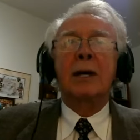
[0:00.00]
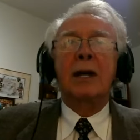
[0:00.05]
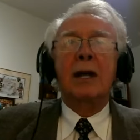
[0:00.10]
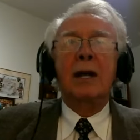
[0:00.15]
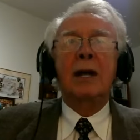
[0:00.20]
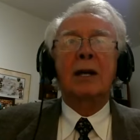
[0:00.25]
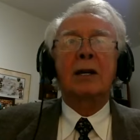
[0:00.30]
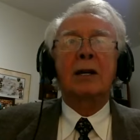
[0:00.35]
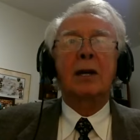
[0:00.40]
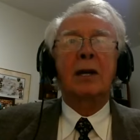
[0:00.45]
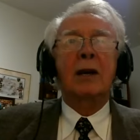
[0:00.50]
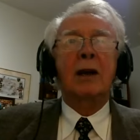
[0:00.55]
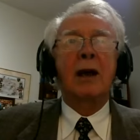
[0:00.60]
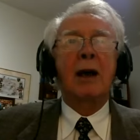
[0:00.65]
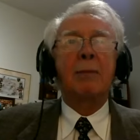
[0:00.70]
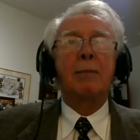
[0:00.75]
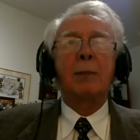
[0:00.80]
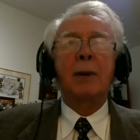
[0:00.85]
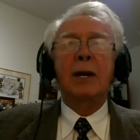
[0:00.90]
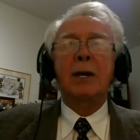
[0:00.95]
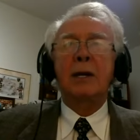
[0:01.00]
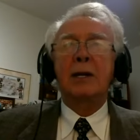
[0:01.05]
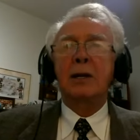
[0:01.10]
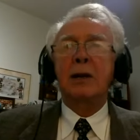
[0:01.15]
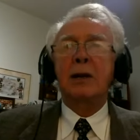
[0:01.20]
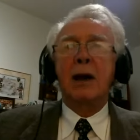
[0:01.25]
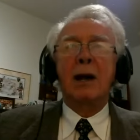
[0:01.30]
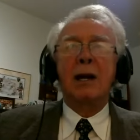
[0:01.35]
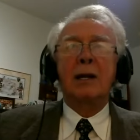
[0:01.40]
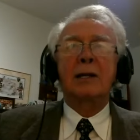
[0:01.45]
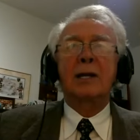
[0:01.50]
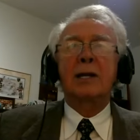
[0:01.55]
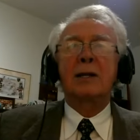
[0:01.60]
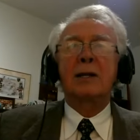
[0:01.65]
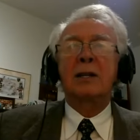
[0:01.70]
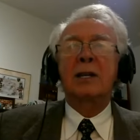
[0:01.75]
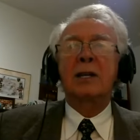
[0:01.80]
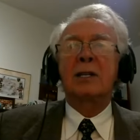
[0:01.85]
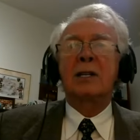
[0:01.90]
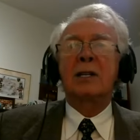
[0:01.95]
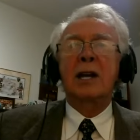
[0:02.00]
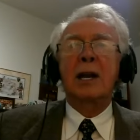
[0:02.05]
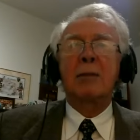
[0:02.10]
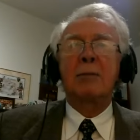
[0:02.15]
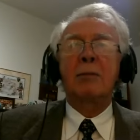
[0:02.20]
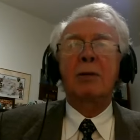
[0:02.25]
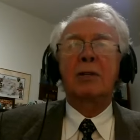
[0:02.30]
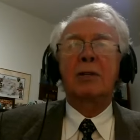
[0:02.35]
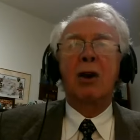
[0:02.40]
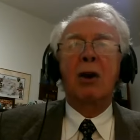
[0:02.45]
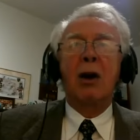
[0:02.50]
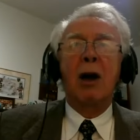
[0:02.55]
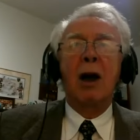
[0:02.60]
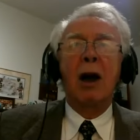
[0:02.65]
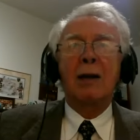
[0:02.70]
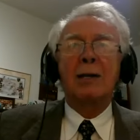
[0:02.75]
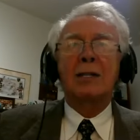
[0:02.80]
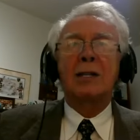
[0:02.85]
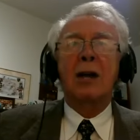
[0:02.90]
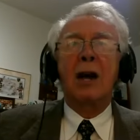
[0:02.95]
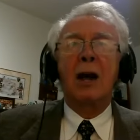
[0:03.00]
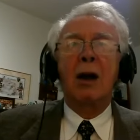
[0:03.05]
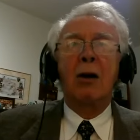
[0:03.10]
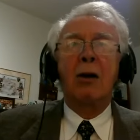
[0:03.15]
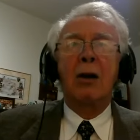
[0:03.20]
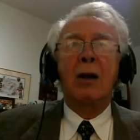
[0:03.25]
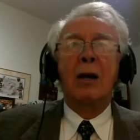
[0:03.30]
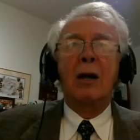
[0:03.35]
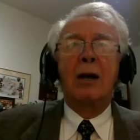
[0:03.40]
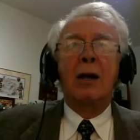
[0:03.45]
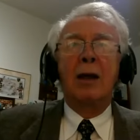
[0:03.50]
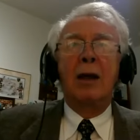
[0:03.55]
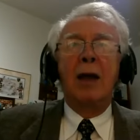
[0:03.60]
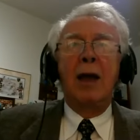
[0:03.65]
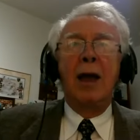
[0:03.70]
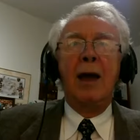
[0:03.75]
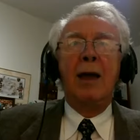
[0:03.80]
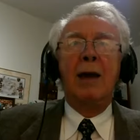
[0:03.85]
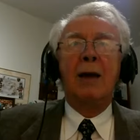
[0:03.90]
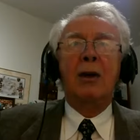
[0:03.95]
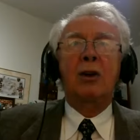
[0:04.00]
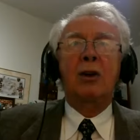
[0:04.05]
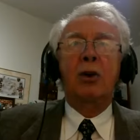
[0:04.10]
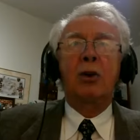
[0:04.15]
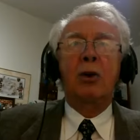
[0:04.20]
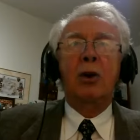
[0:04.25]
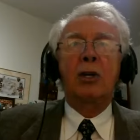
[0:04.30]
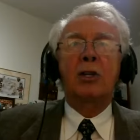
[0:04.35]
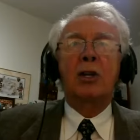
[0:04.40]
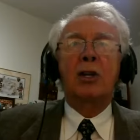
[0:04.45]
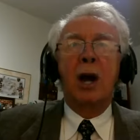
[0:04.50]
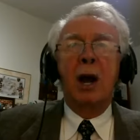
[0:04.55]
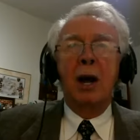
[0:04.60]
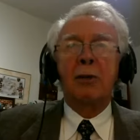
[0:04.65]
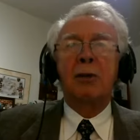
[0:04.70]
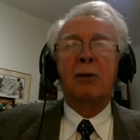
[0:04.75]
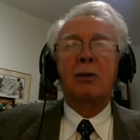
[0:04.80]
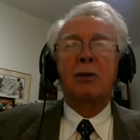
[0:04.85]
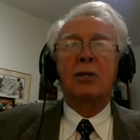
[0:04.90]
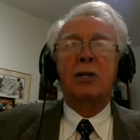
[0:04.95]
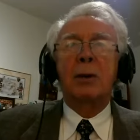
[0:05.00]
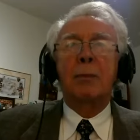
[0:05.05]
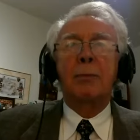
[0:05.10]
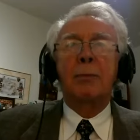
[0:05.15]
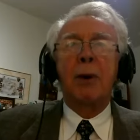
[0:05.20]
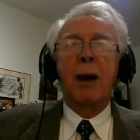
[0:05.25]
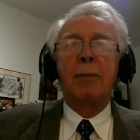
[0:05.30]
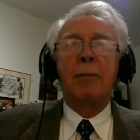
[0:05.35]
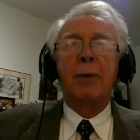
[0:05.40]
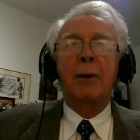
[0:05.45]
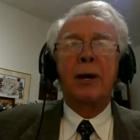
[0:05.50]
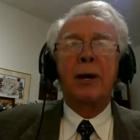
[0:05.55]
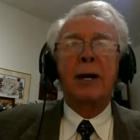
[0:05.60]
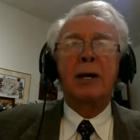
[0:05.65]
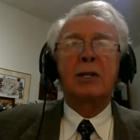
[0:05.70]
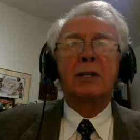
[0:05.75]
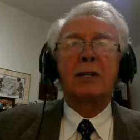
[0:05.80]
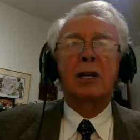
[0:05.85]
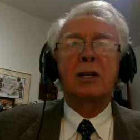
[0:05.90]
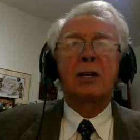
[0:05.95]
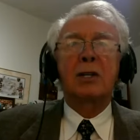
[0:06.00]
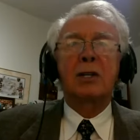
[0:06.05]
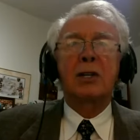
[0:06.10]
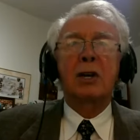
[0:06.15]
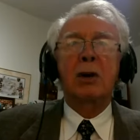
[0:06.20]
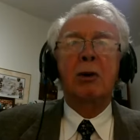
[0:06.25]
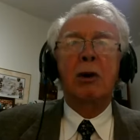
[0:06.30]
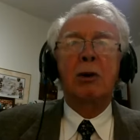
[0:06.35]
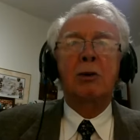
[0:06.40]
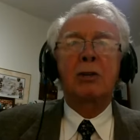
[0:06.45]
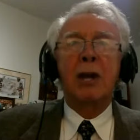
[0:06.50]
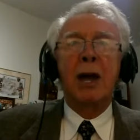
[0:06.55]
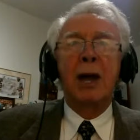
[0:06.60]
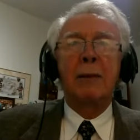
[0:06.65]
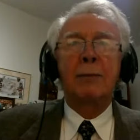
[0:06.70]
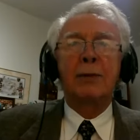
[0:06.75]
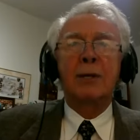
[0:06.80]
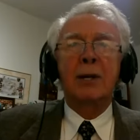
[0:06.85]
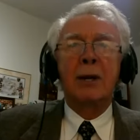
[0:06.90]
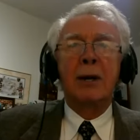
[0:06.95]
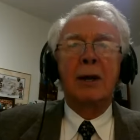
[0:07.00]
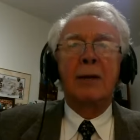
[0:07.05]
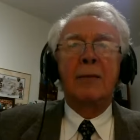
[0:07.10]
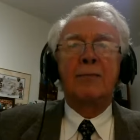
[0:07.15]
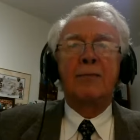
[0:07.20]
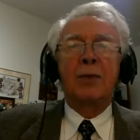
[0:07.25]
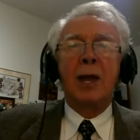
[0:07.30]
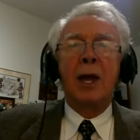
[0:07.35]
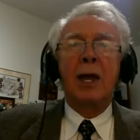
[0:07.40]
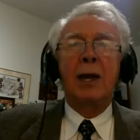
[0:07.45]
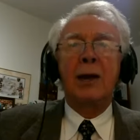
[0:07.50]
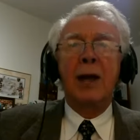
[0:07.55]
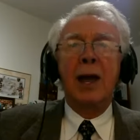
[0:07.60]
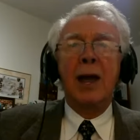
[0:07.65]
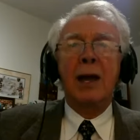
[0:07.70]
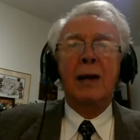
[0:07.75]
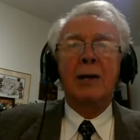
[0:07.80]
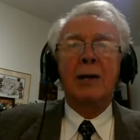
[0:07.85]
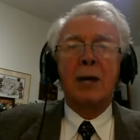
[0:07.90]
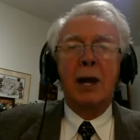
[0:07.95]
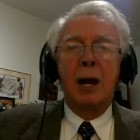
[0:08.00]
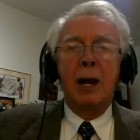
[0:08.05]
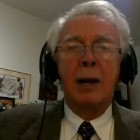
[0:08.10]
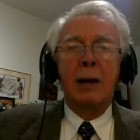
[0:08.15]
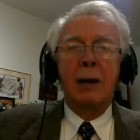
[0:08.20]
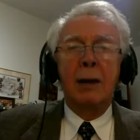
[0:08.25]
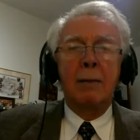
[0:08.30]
It cannot be denied that these statements are hostile and encourage others to propagate such stereotypes and anti